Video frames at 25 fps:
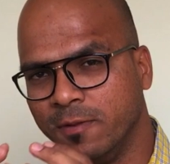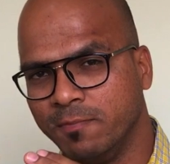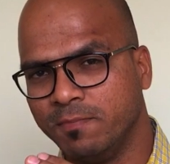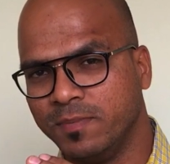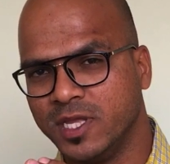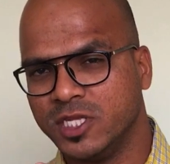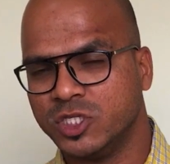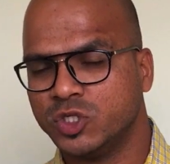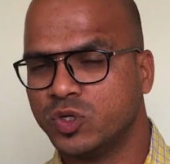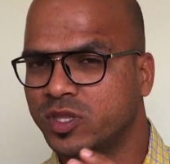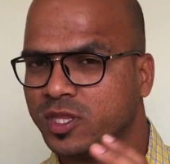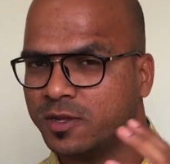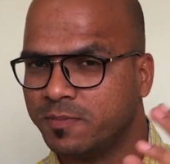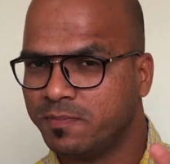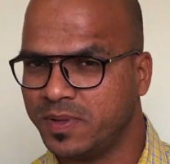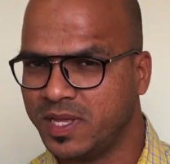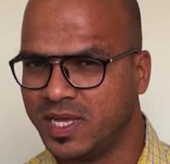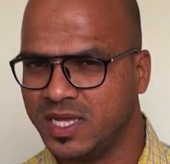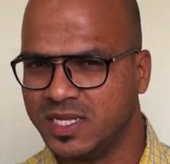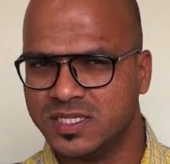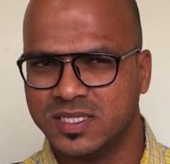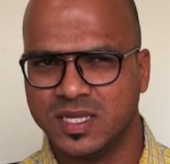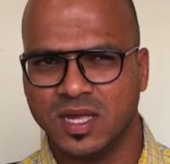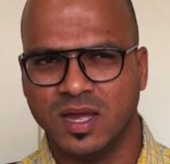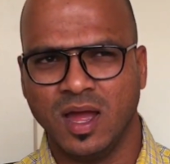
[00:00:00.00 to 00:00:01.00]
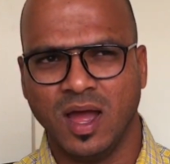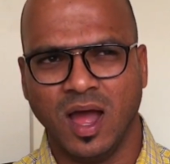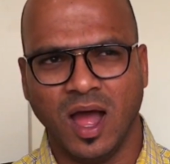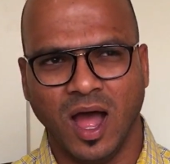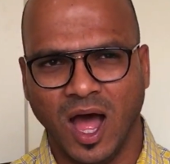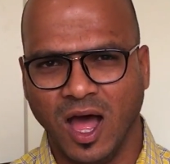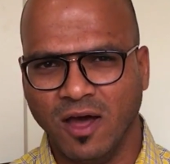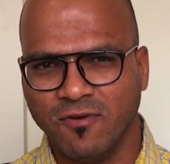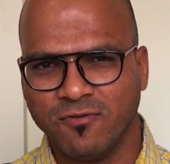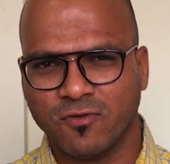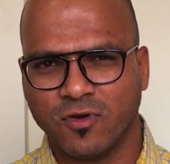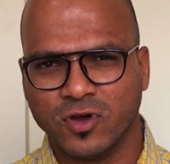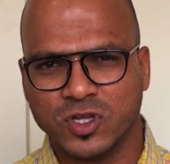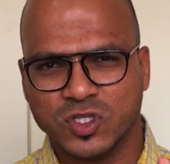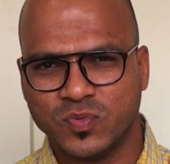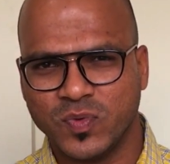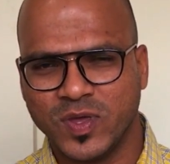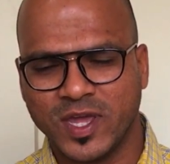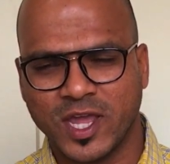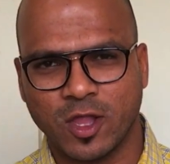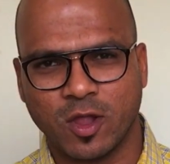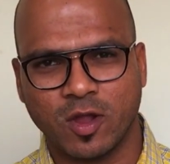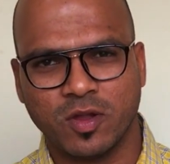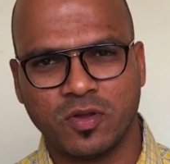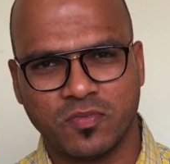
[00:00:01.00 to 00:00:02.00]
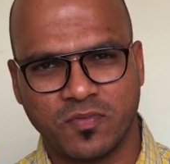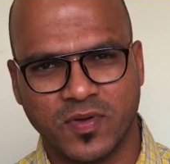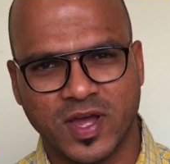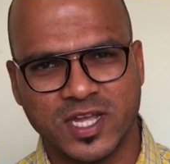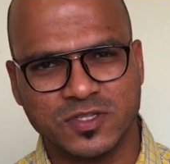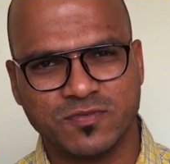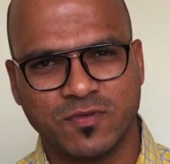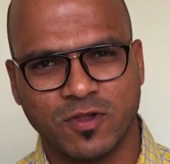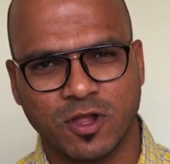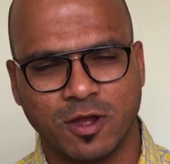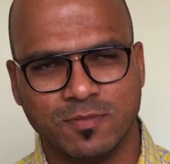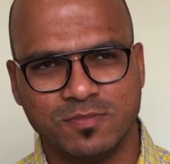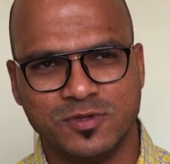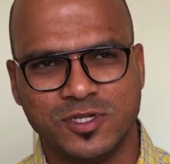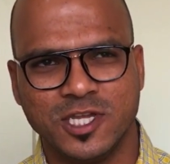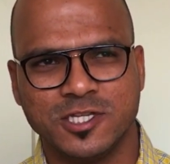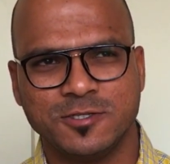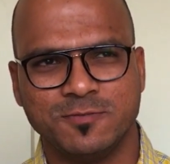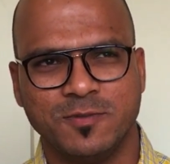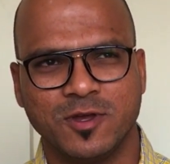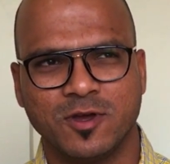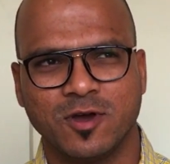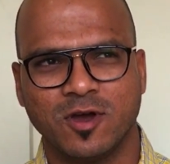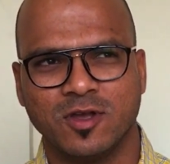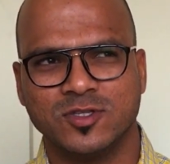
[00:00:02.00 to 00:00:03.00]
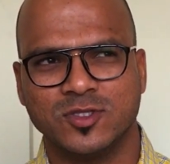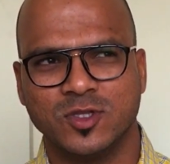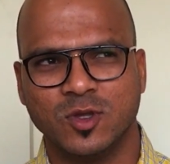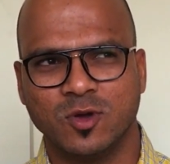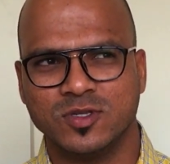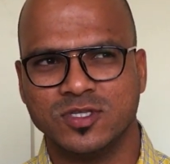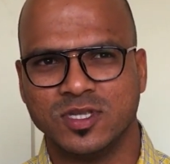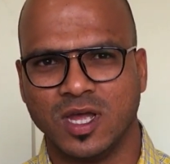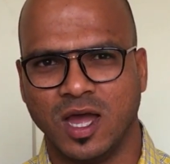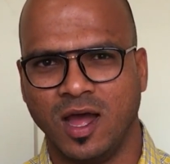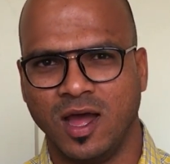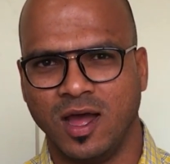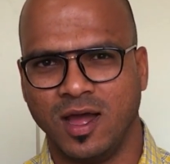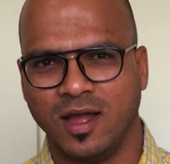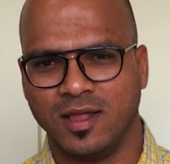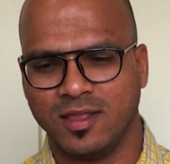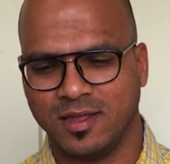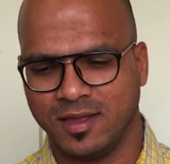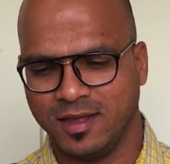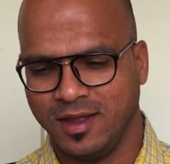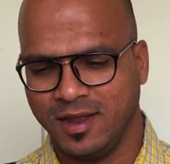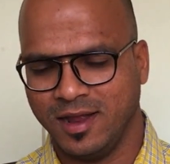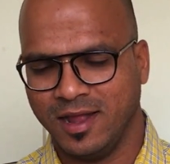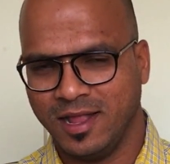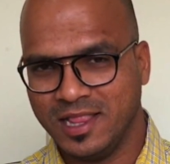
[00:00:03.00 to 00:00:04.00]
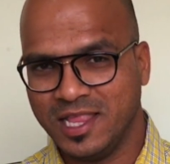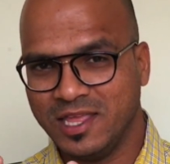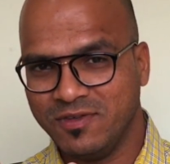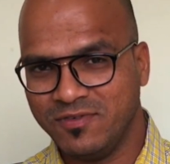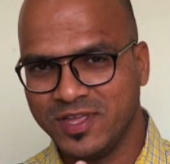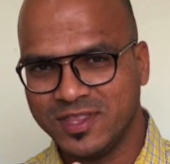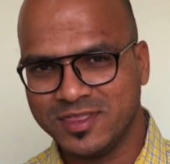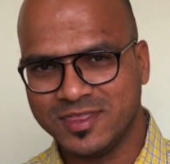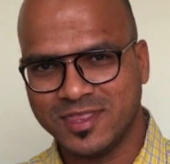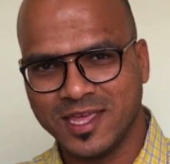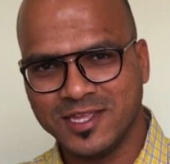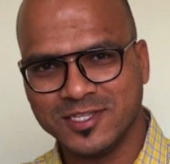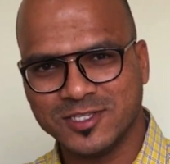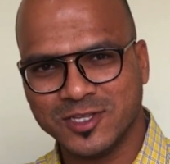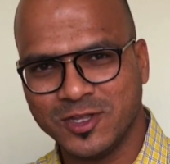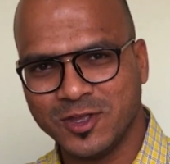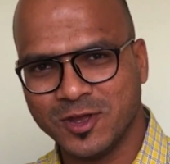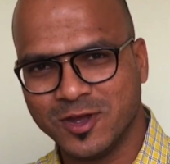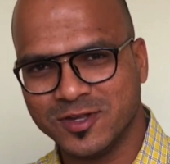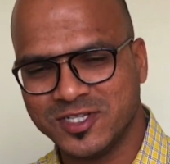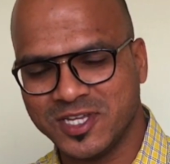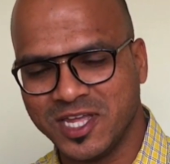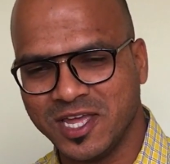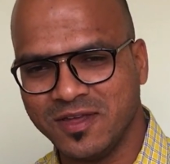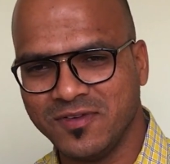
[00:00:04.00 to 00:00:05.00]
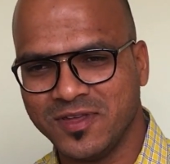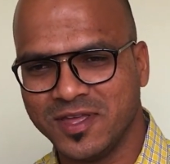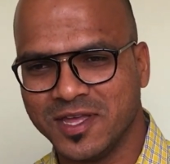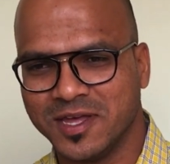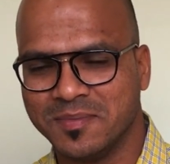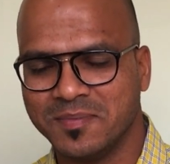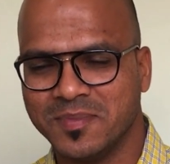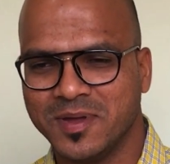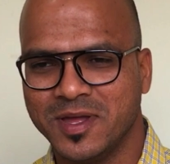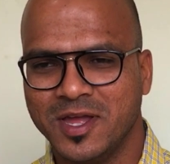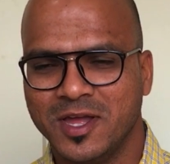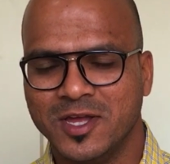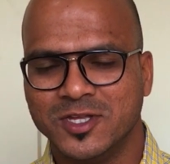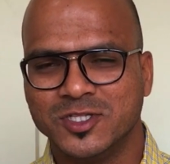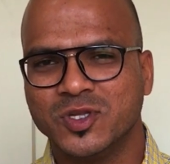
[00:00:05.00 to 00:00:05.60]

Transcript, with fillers: one place to other place, of course we cannot transfer objects because those are living things in your JVM.